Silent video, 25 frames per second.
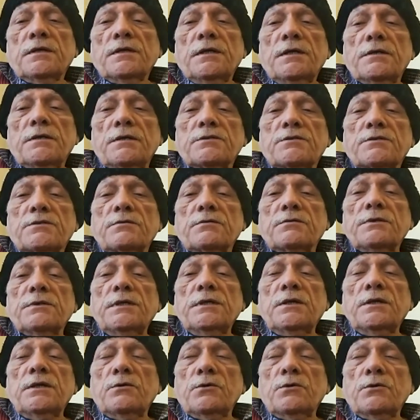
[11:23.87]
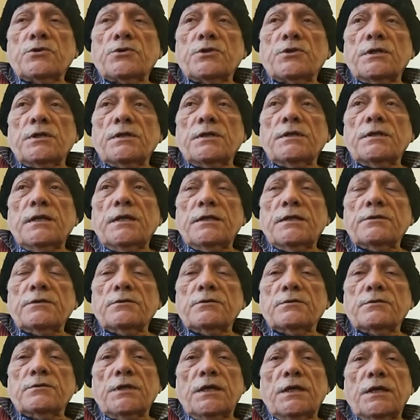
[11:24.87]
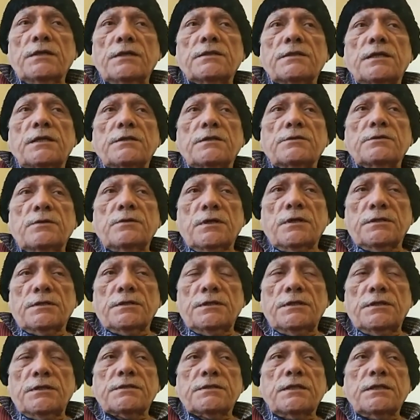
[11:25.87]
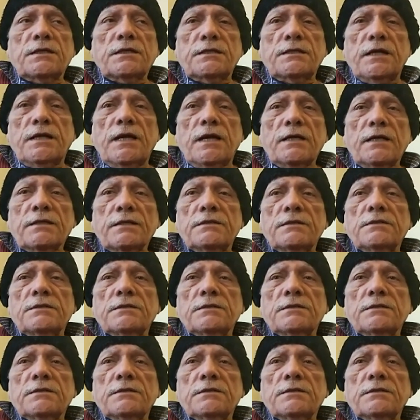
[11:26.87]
It's only a notion that you think that you are this and that.